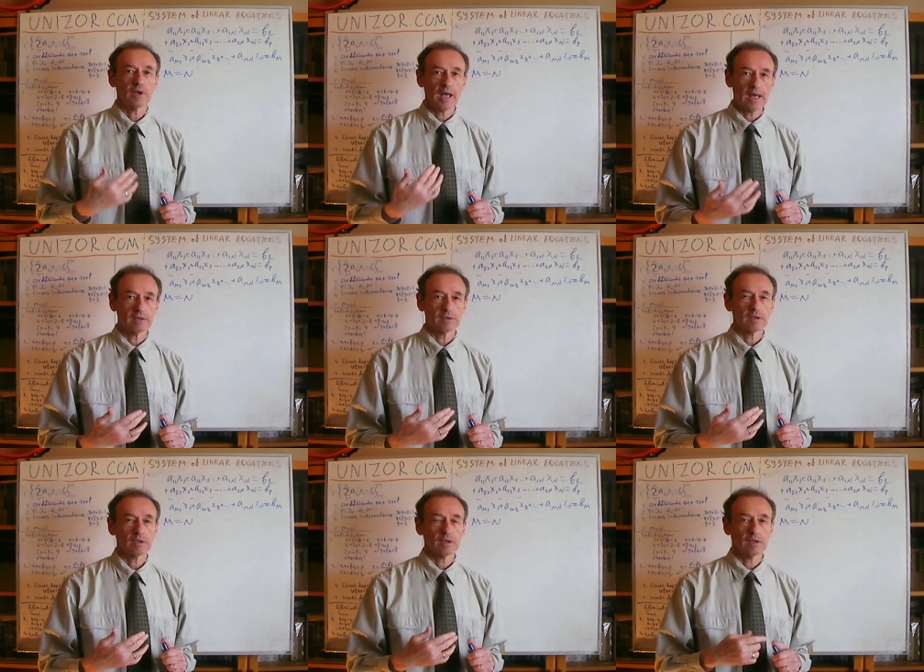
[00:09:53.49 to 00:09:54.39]
n
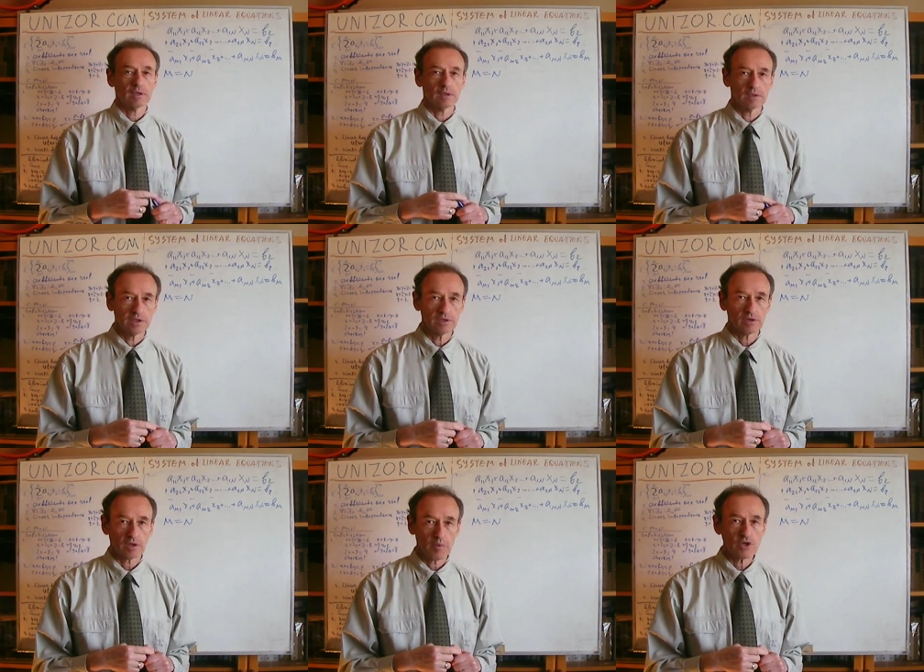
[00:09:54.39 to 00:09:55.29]
uh, linear
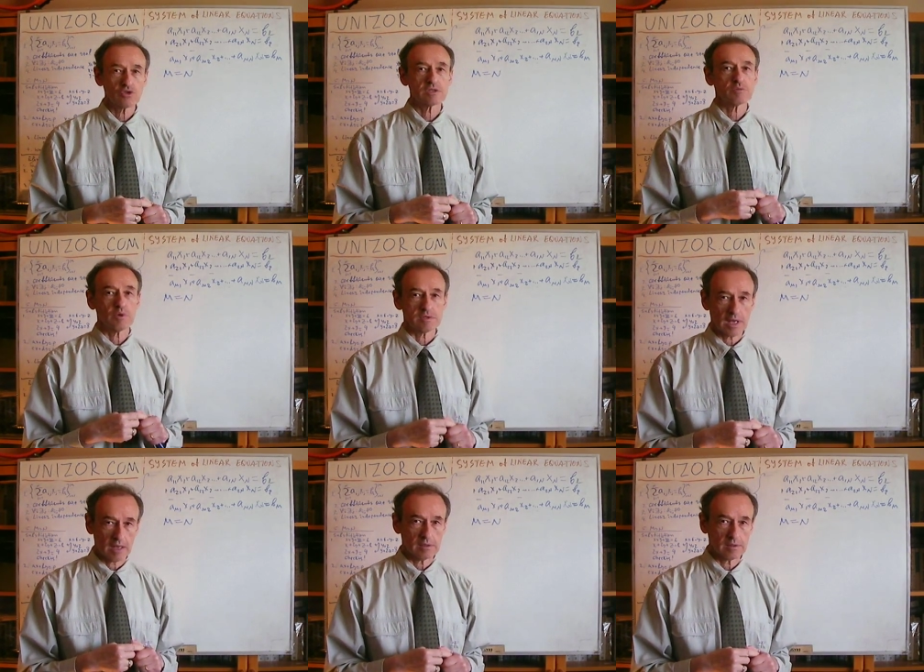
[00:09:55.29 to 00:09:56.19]
equations with
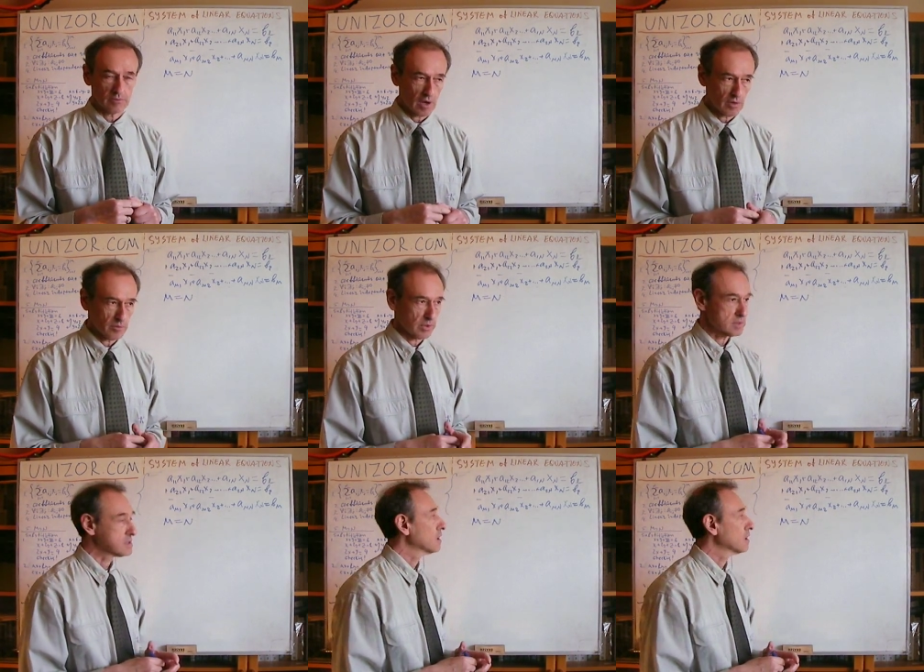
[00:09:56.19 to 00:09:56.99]
n variables.